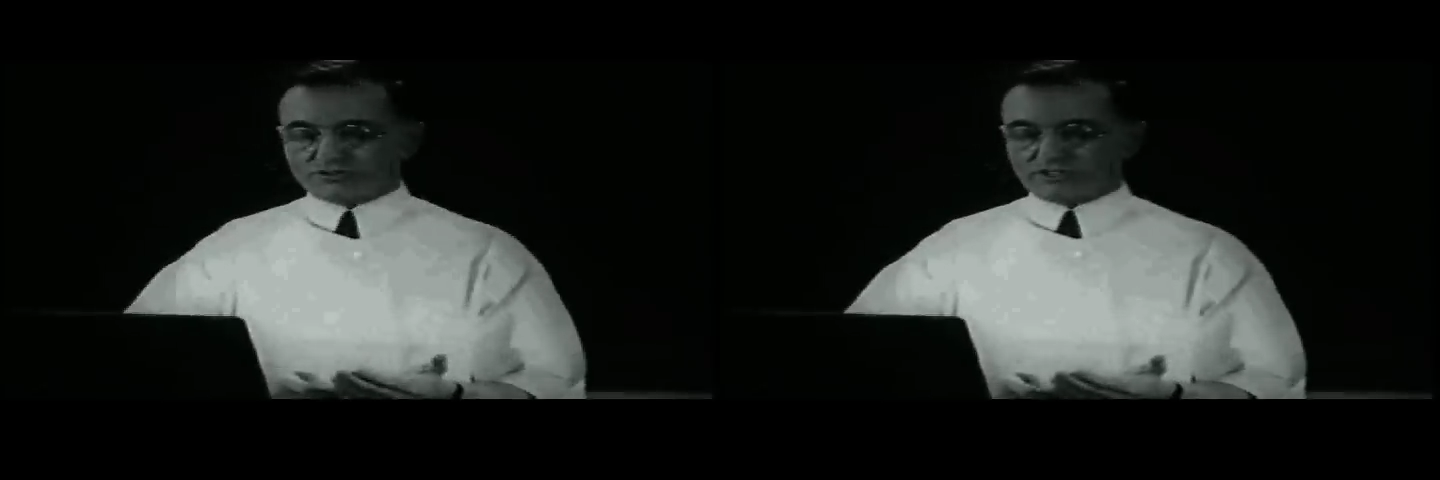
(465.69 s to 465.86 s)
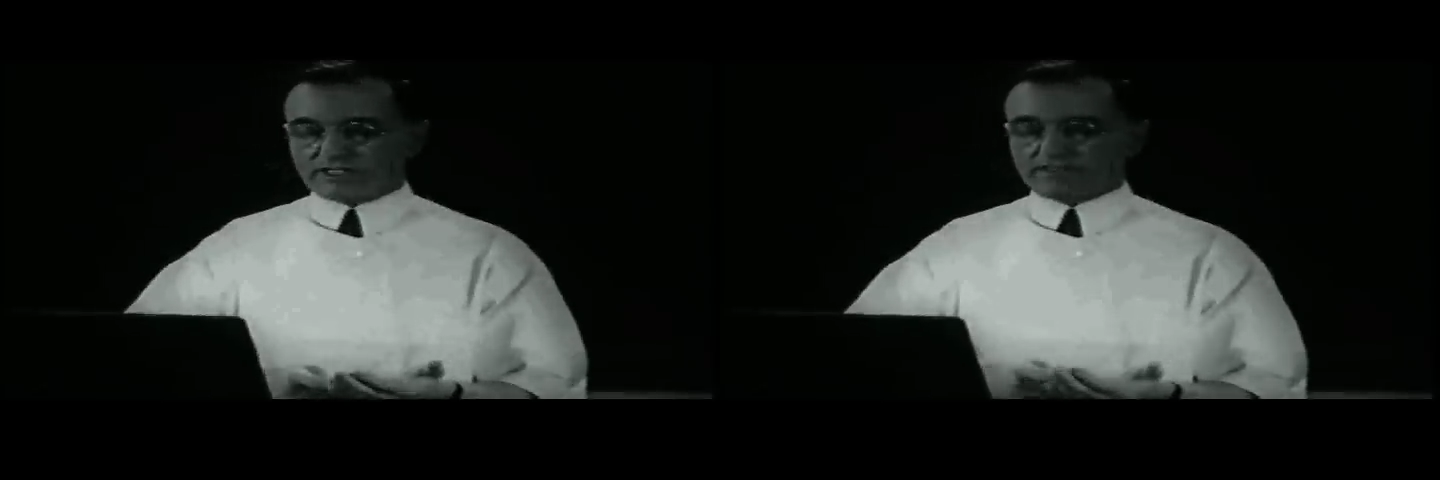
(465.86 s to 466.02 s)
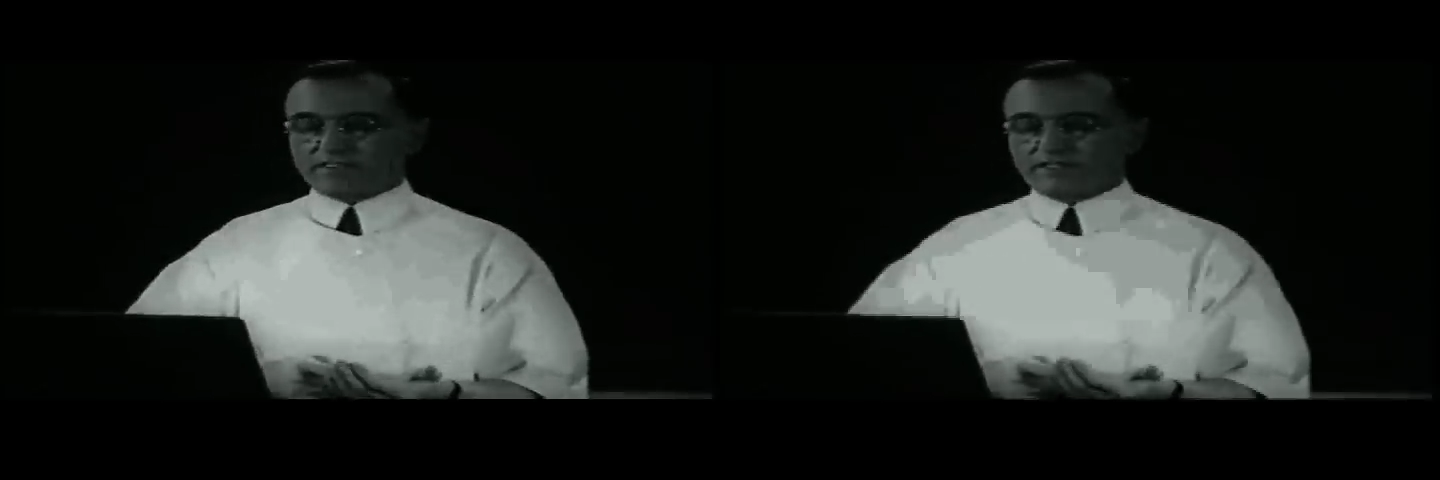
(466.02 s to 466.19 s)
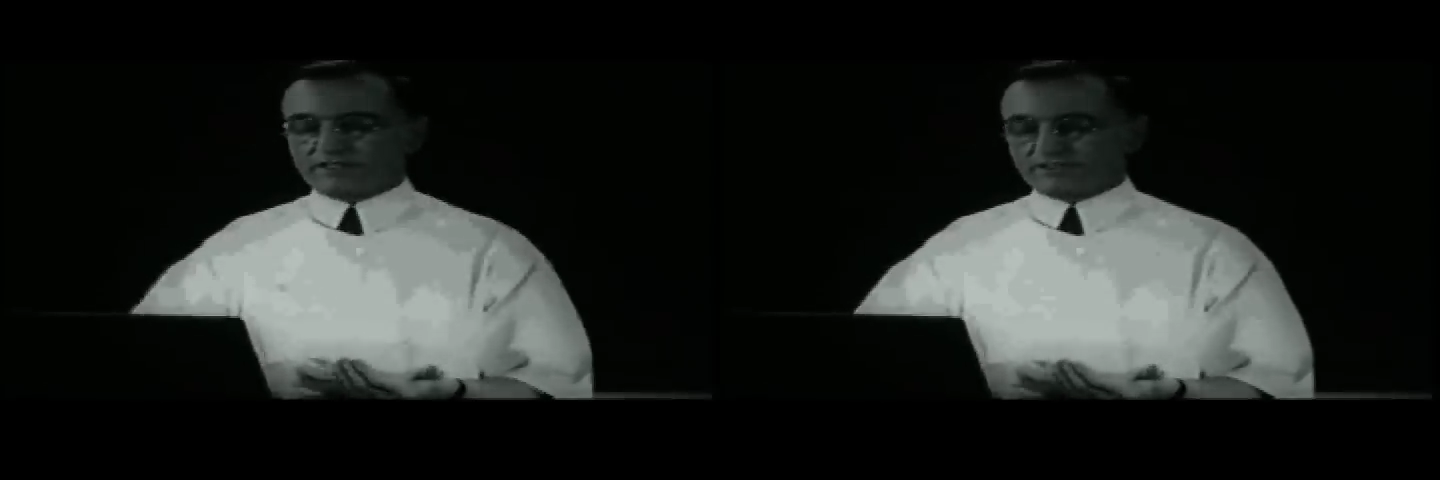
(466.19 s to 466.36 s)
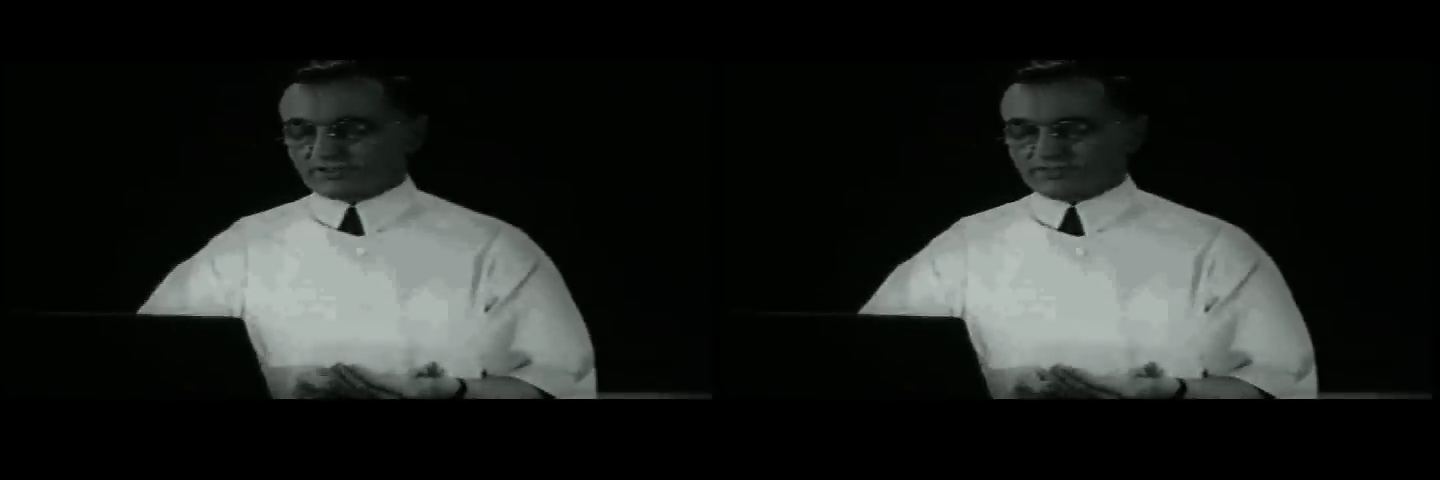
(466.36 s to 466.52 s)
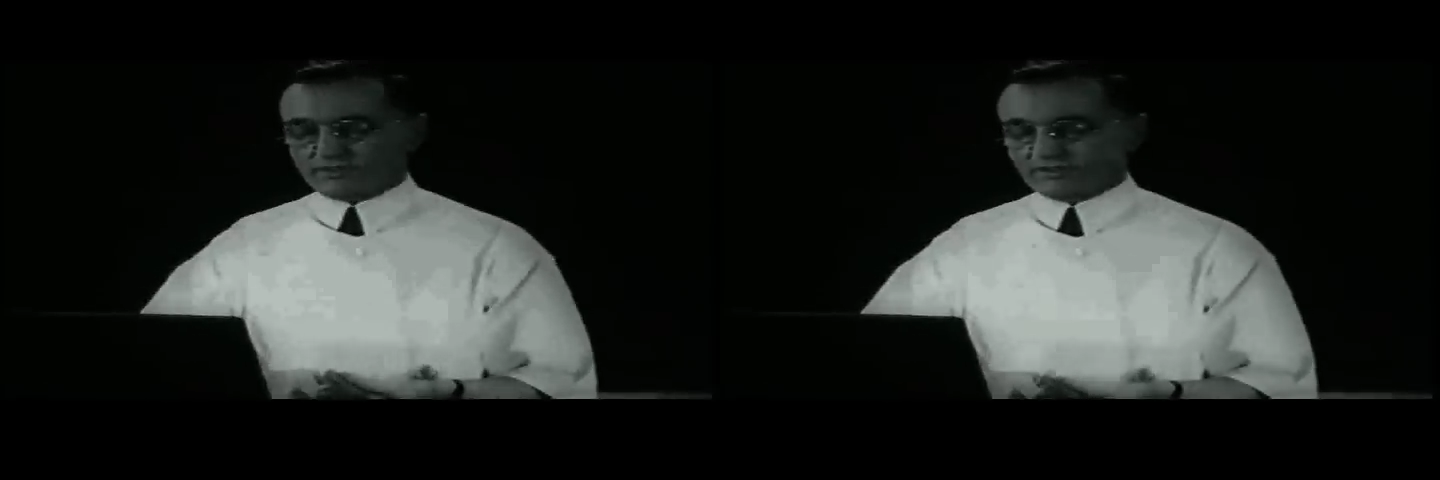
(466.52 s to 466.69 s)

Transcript: secondary syphilis.